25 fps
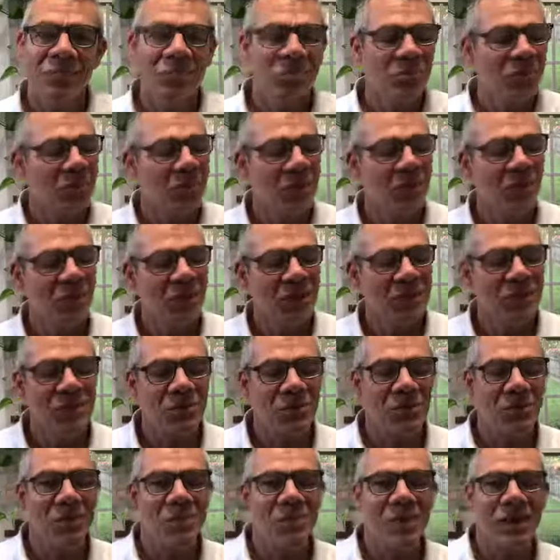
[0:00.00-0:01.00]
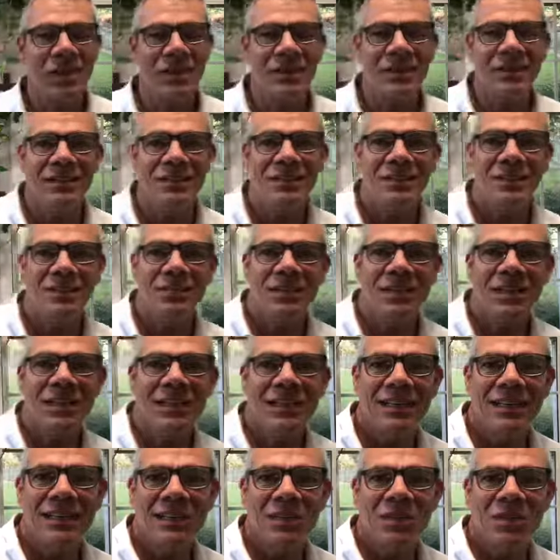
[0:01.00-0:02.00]
but I wanted to remind us of it
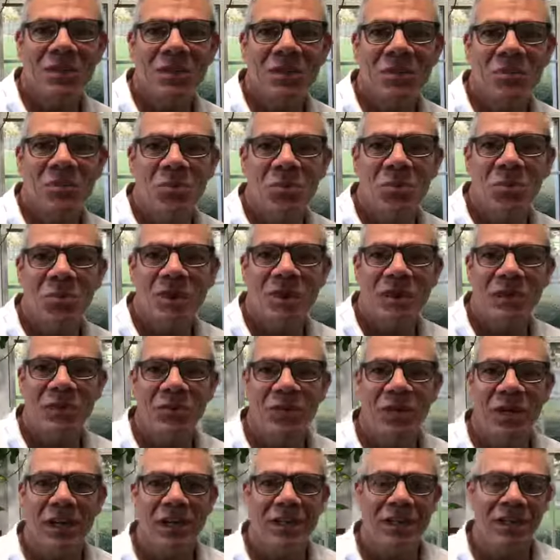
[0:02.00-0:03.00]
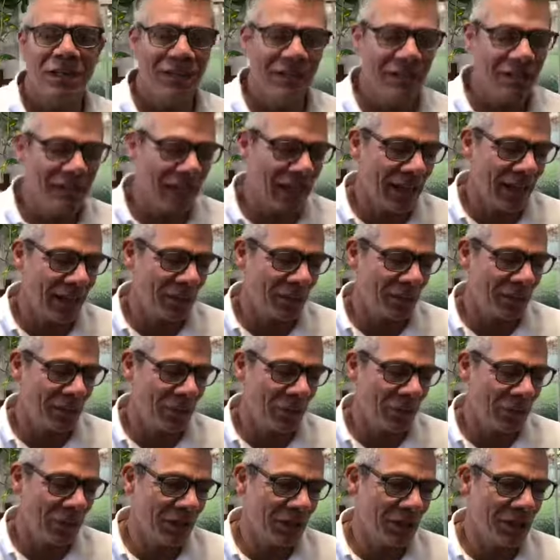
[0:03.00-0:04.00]
anyhow. Good morning, Greg. Good to have you
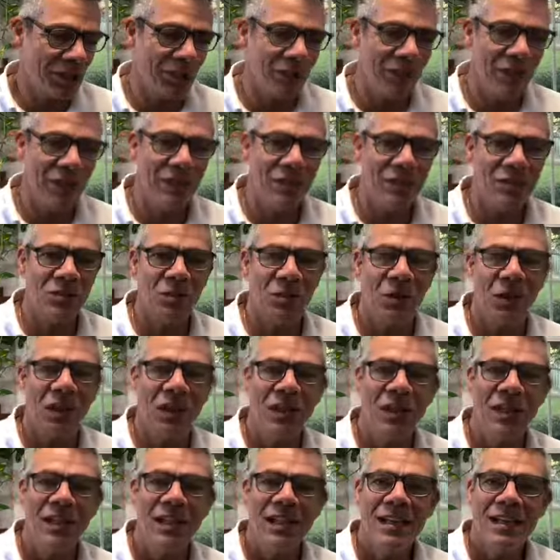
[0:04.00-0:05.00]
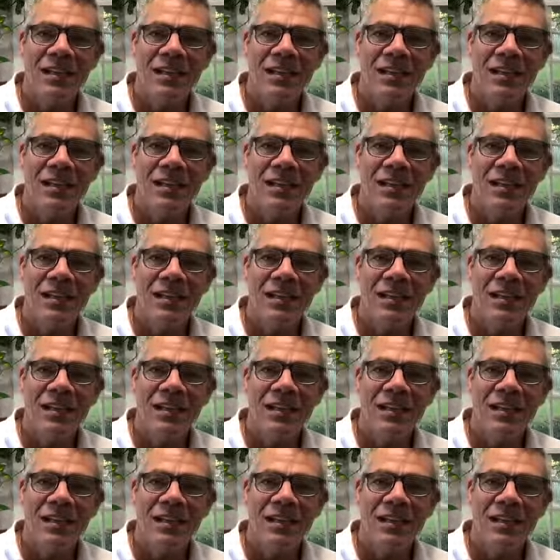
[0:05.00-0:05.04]
here as well.